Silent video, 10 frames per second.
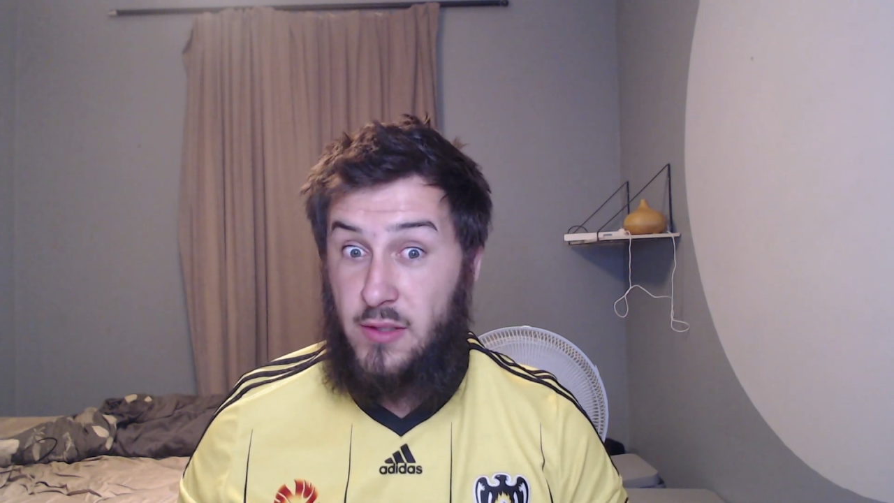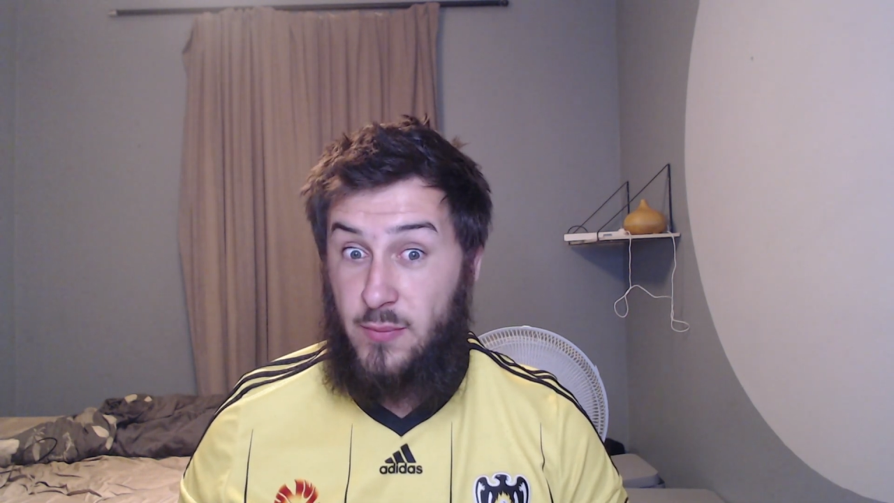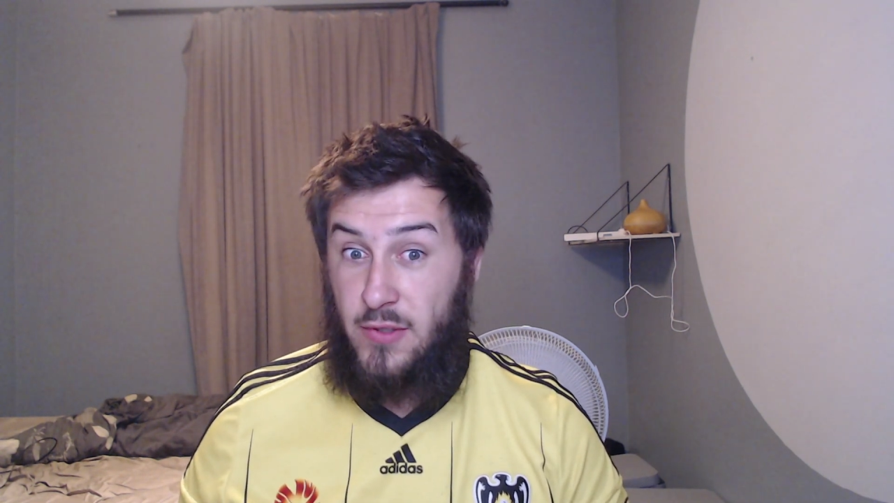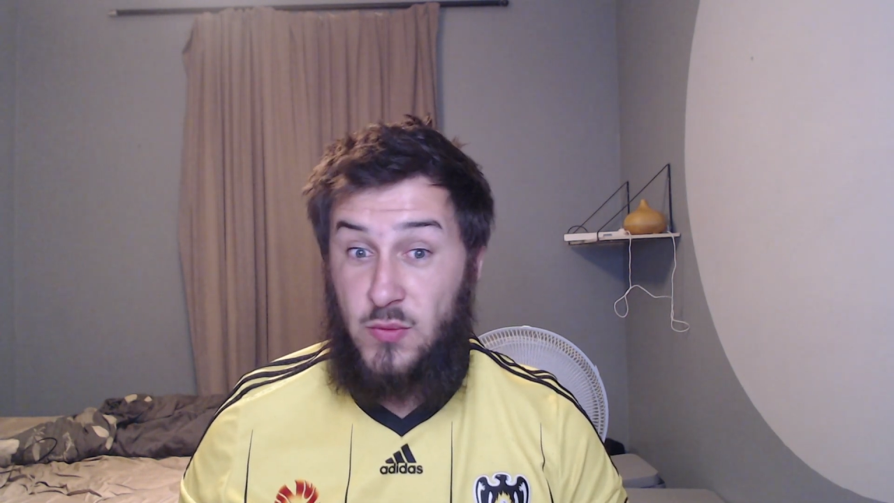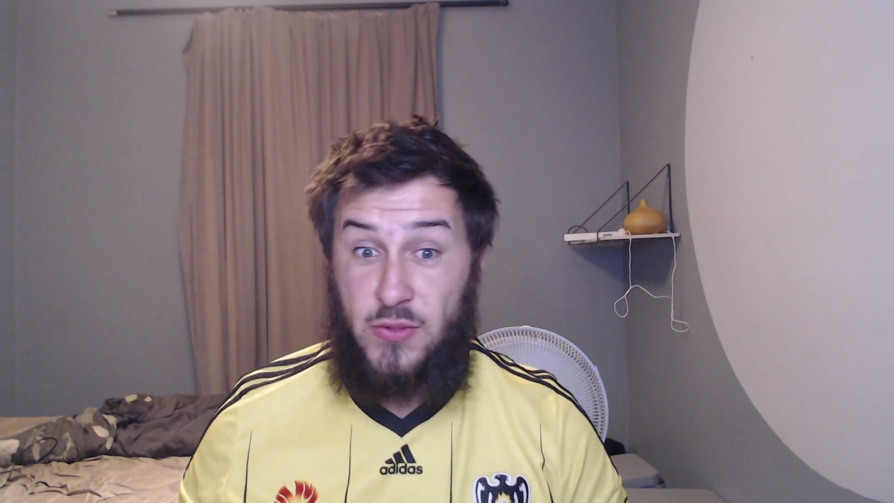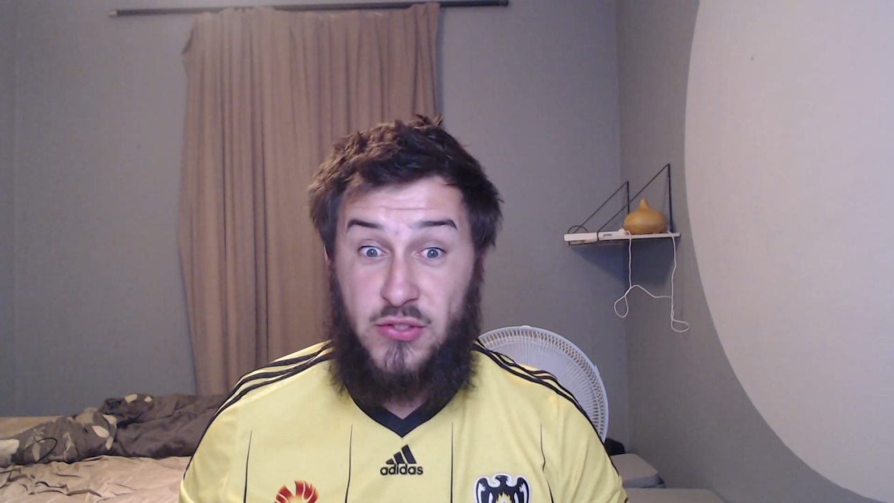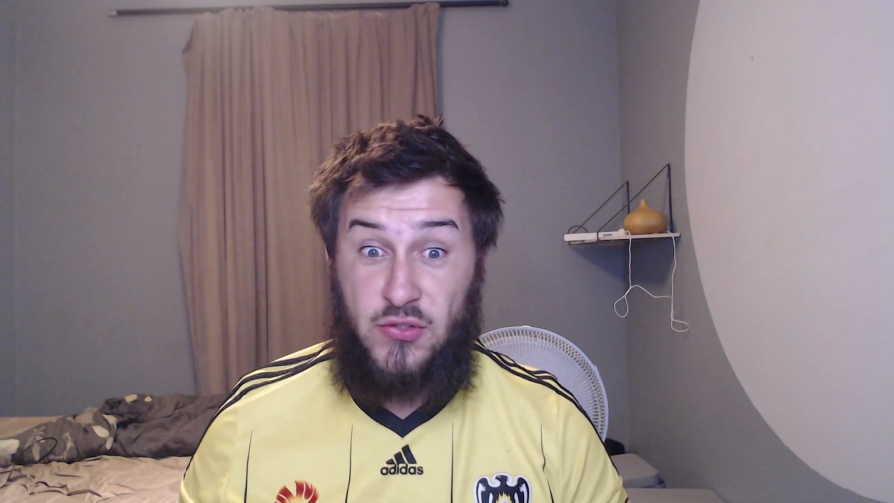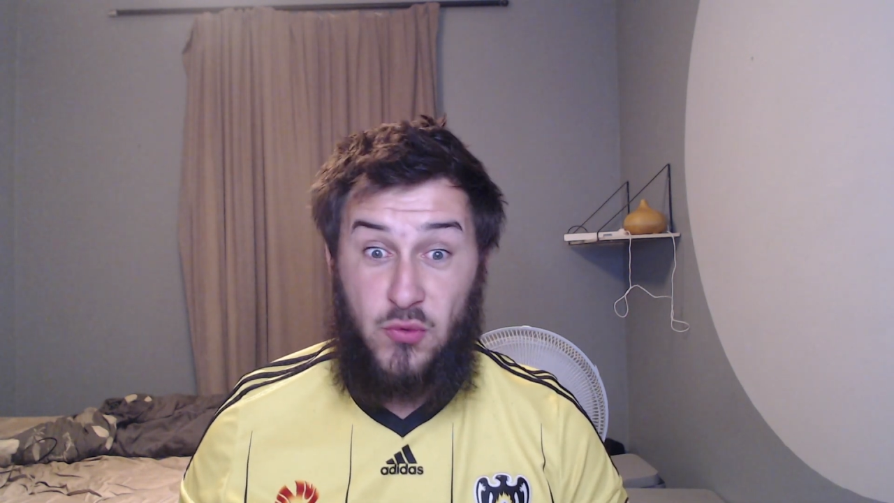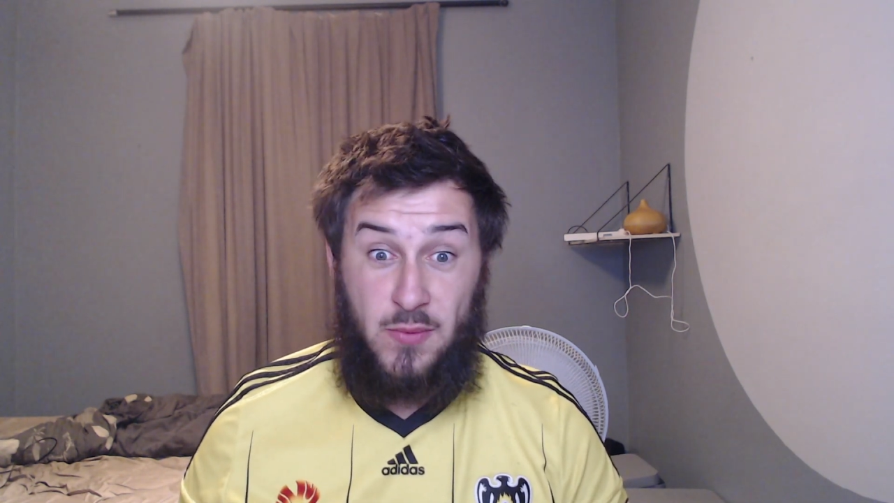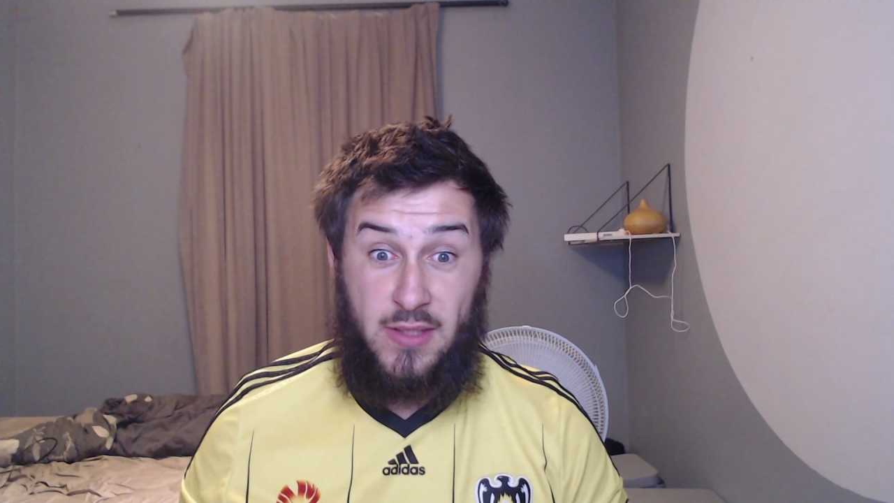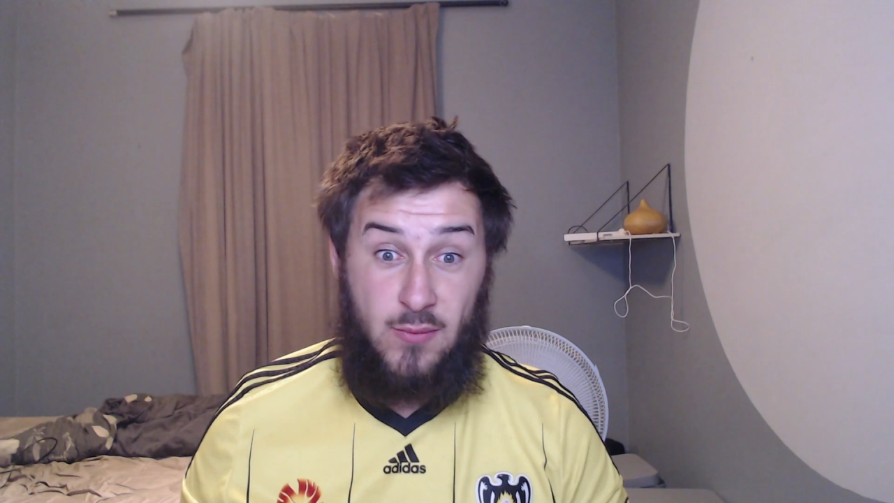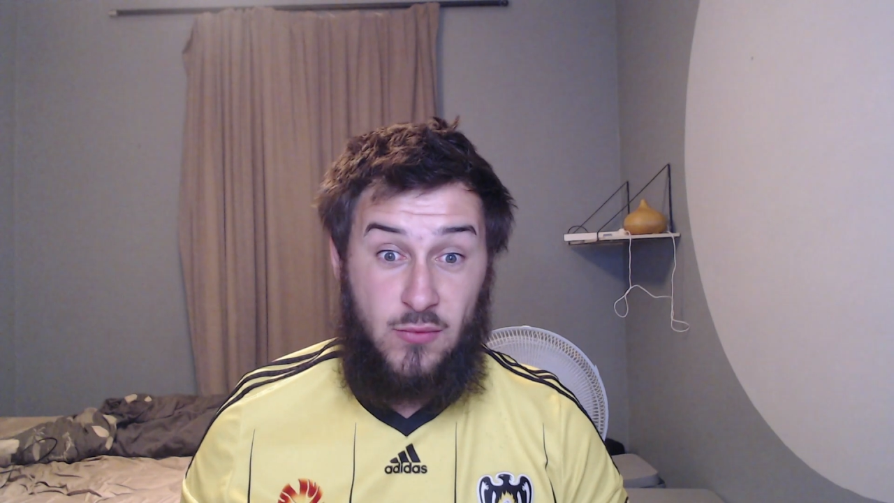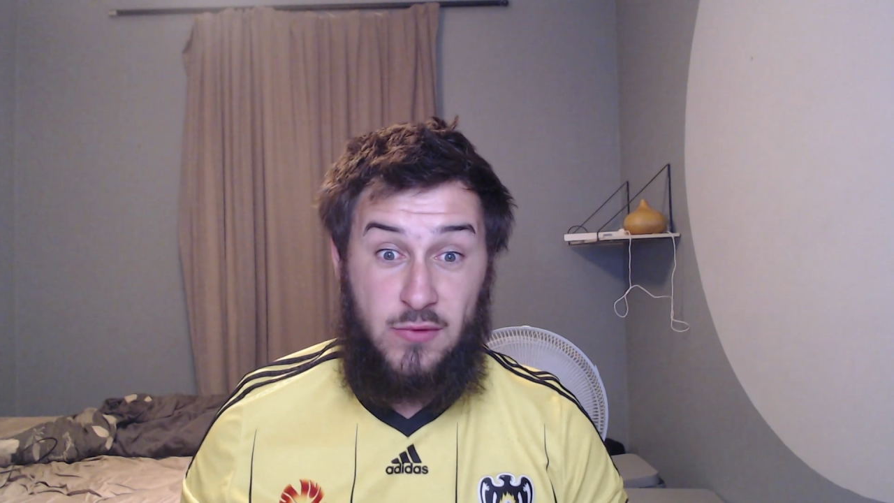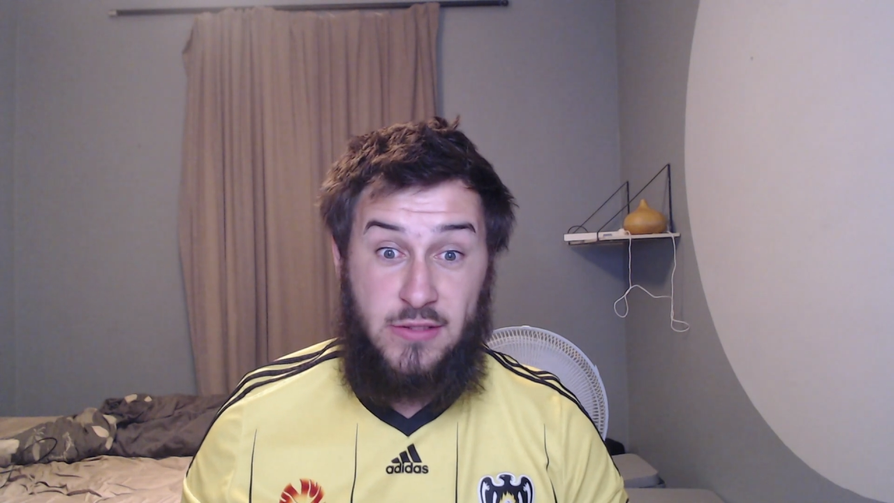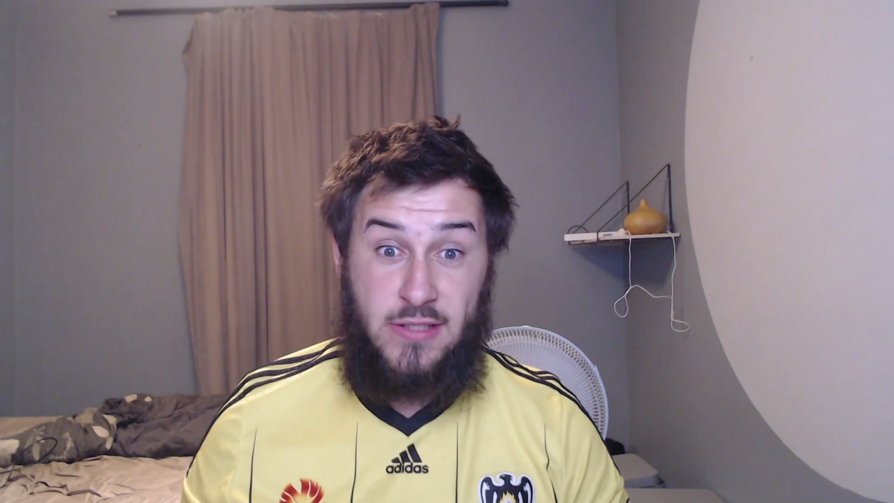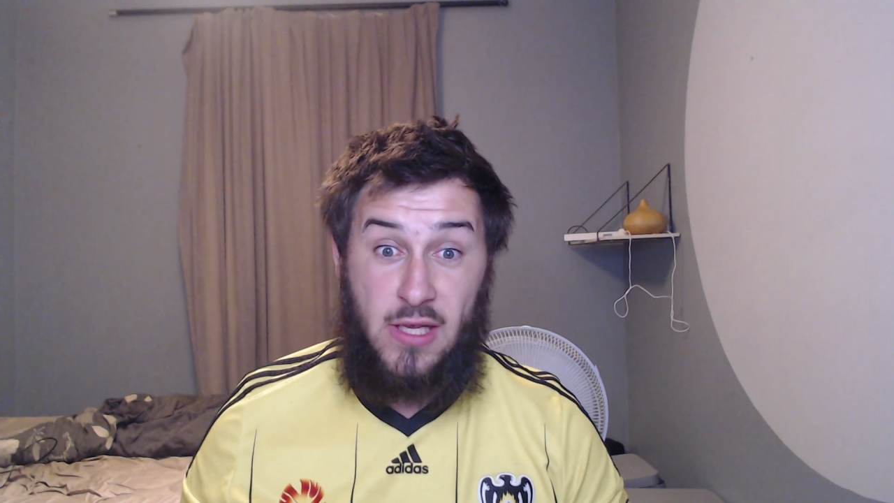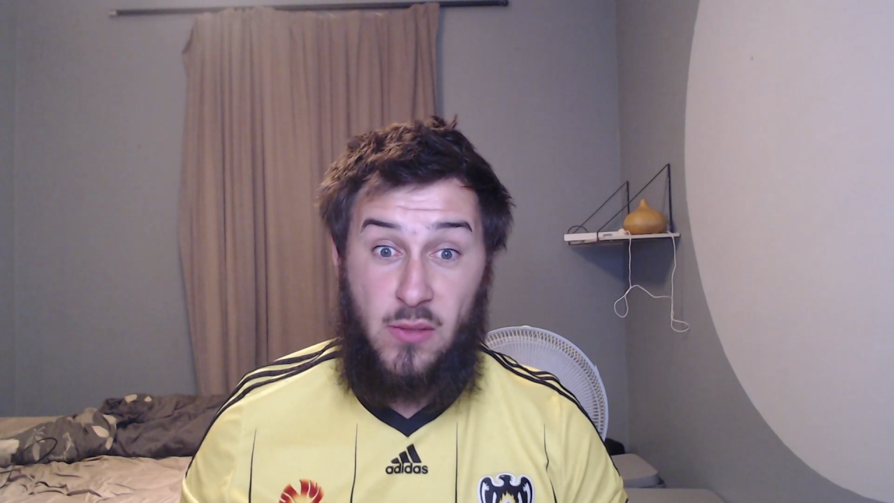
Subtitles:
the place where you storm the Capitol and say it